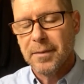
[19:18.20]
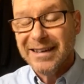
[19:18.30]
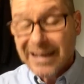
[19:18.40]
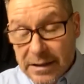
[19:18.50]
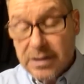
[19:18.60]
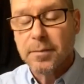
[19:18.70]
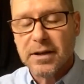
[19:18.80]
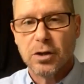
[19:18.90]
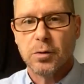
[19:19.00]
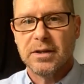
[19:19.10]
need to be
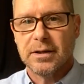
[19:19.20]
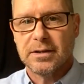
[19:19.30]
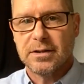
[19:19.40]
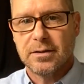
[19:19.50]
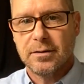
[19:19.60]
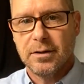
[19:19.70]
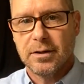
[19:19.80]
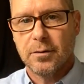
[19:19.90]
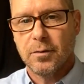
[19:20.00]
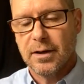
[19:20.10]
doing this.
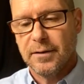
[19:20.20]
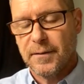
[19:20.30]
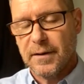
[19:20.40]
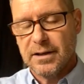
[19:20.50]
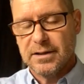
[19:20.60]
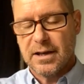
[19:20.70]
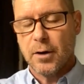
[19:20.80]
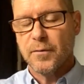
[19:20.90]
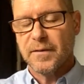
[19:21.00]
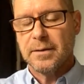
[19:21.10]
If it's
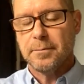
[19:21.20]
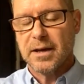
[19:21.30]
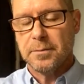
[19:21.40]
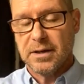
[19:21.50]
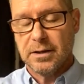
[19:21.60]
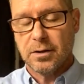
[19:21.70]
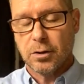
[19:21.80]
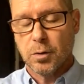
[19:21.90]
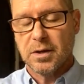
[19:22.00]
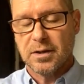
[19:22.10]
LV may be
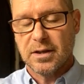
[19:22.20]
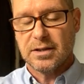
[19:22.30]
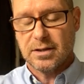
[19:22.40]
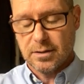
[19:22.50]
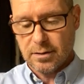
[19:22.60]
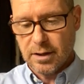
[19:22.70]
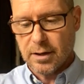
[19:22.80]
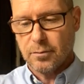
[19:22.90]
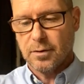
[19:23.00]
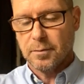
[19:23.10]
doing this,
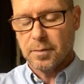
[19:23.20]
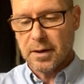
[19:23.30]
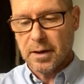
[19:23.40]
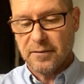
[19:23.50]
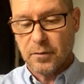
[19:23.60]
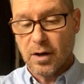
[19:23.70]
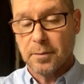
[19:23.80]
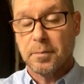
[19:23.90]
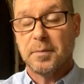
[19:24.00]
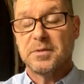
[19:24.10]
if you
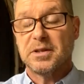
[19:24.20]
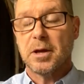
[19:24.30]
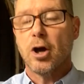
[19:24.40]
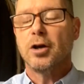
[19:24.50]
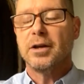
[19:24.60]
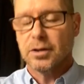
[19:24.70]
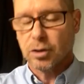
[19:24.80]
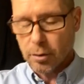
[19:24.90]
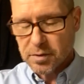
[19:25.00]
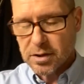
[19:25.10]
like, early
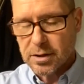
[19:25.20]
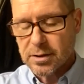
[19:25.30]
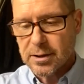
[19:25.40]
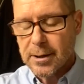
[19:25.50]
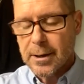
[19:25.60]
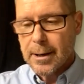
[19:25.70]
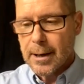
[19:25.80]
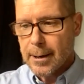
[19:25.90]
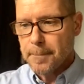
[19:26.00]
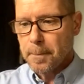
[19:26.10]
adopters,
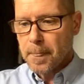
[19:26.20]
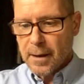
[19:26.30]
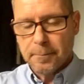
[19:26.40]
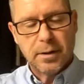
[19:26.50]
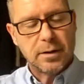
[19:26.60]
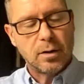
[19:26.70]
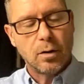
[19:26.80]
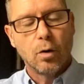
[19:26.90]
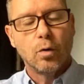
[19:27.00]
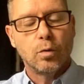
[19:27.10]
but
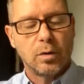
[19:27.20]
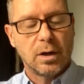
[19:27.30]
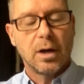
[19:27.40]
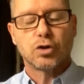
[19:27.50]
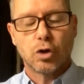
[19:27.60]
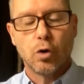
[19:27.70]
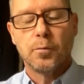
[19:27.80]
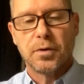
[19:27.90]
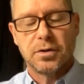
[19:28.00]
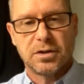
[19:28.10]
all large
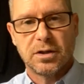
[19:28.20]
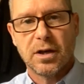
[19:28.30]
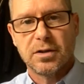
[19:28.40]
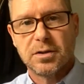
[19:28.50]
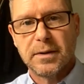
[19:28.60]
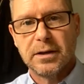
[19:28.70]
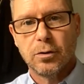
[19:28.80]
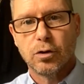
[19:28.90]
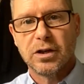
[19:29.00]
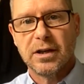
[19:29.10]
corporates are going to be
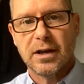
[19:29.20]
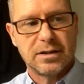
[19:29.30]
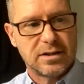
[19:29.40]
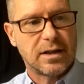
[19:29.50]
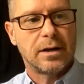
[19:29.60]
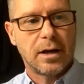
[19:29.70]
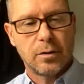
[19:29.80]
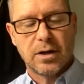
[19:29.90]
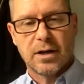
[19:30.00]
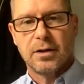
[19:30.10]
looking at and saying,
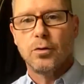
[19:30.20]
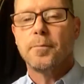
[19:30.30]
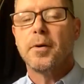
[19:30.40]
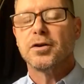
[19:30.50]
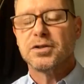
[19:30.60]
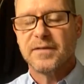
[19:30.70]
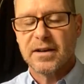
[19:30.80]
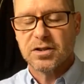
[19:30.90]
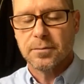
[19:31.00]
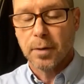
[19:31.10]
okay, you're part of
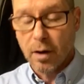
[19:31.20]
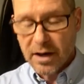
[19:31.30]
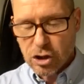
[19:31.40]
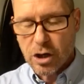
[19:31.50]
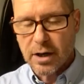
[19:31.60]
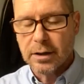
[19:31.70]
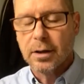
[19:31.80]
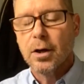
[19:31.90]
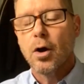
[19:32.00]
our supply chain.